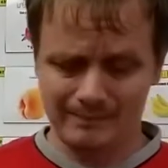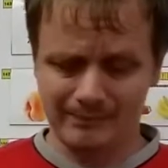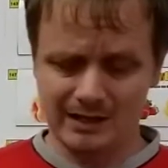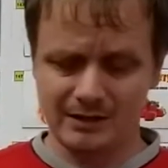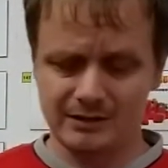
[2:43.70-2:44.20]

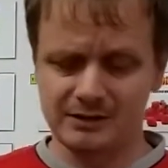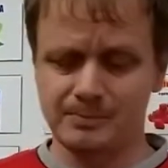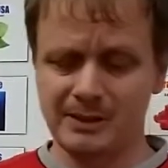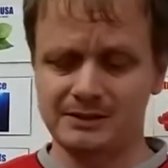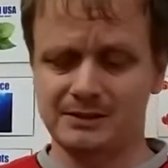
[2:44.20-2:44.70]
You know, there's
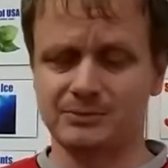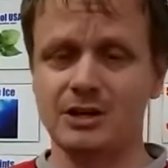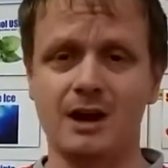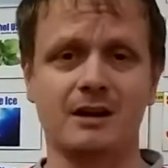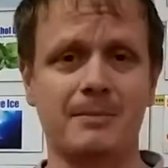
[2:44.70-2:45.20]
been some
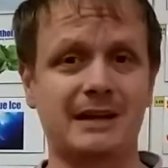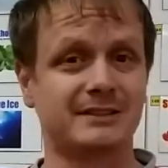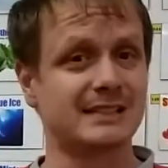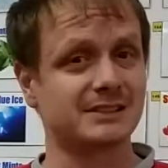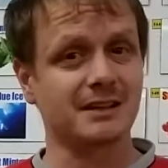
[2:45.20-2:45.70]
talk about
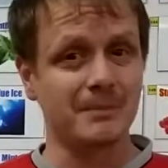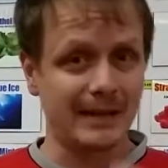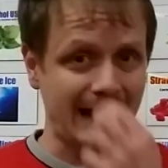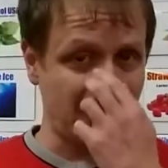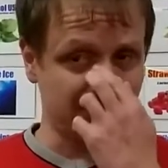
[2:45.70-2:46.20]
this
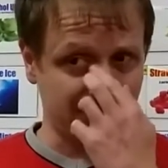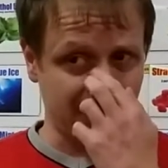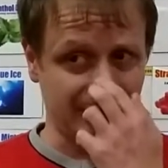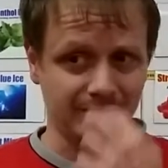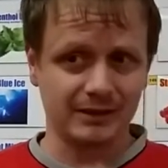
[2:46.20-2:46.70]
coming out.
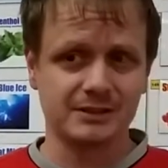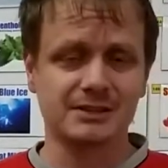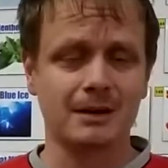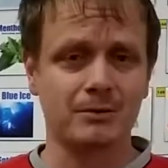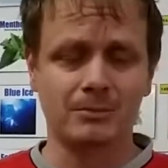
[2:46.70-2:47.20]
Their
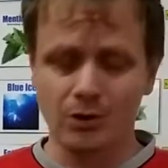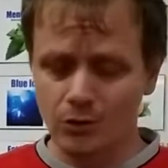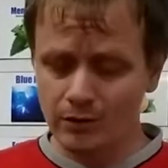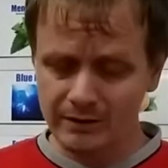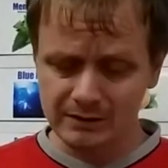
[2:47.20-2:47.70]
sub-ohm
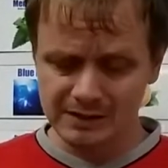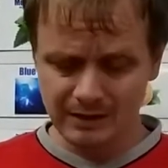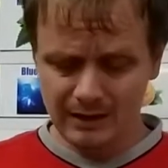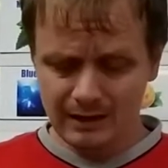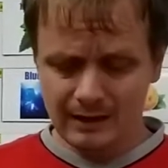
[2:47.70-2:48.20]
coils.
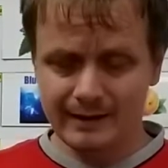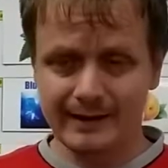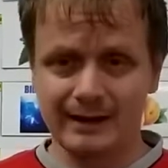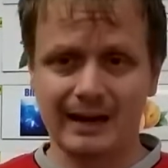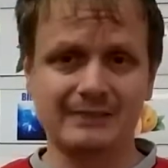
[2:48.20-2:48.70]

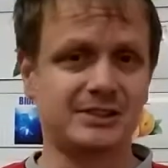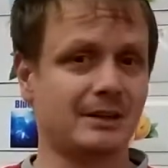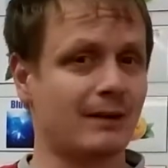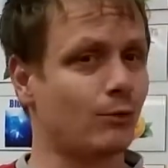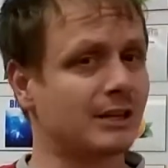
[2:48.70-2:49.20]

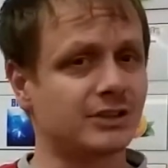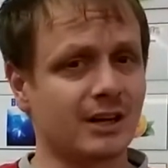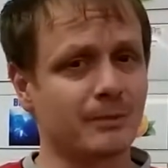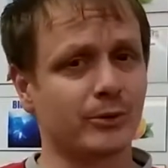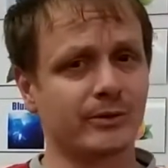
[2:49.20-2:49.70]
I've watched a
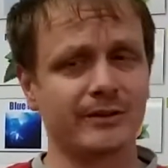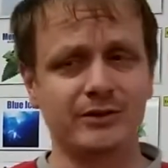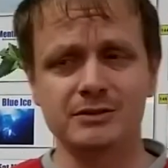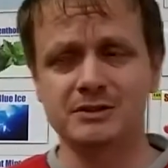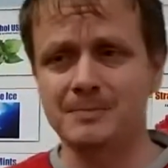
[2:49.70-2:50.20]
couple of
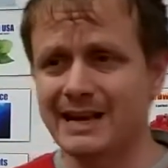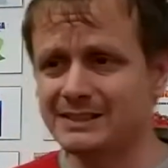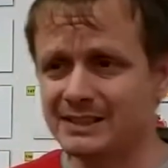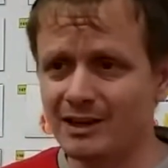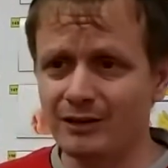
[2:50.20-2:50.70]
reviews
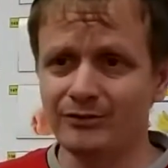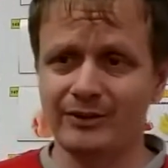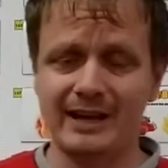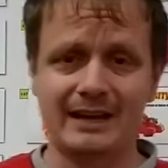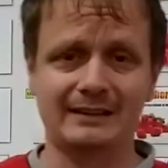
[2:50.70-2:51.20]
myself,
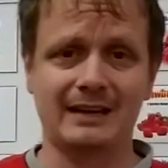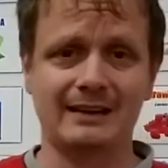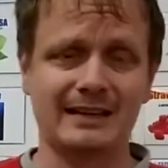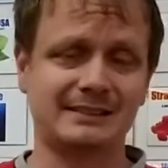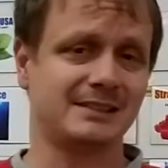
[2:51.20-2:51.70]
and
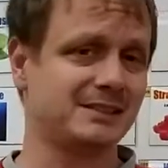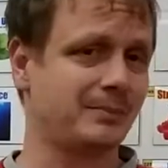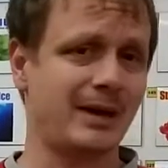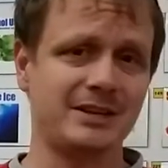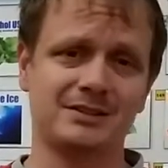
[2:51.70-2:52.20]
the
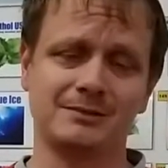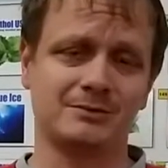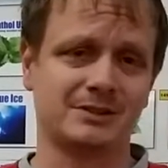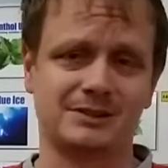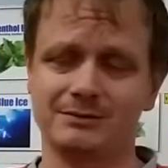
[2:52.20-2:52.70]
anticipation
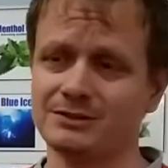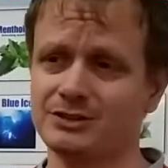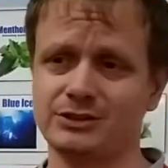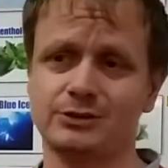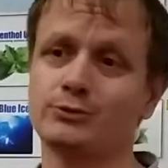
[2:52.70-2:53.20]
was
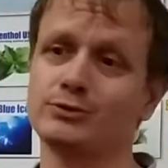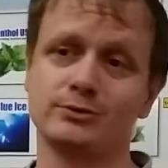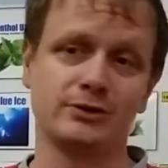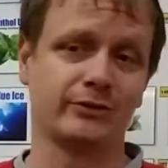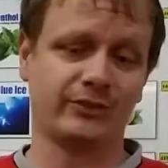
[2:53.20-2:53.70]
just through the
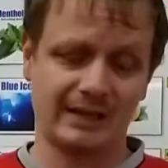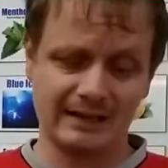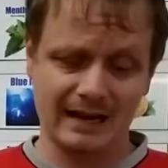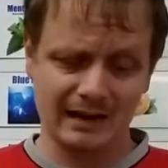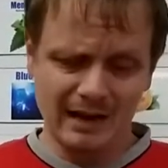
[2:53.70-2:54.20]
roof. And
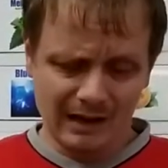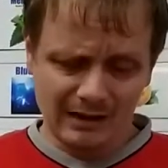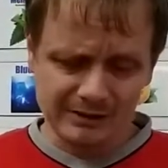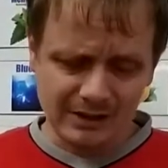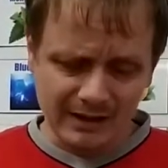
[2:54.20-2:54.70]
I
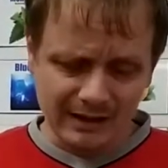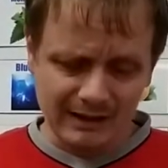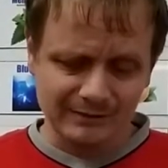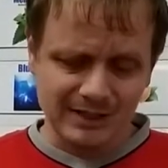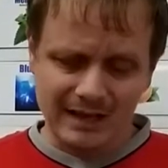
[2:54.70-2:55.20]
was lucky
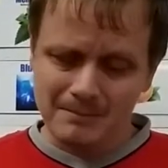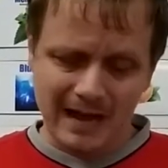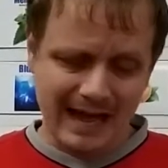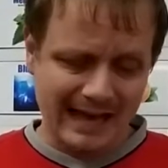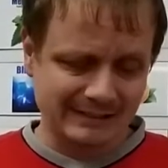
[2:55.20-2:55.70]
enough to get
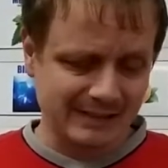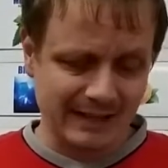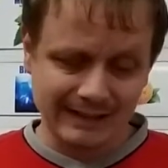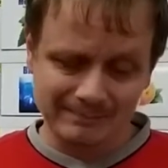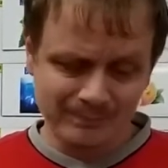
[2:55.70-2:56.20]
my hands
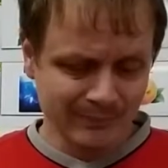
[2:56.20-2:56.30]
on it.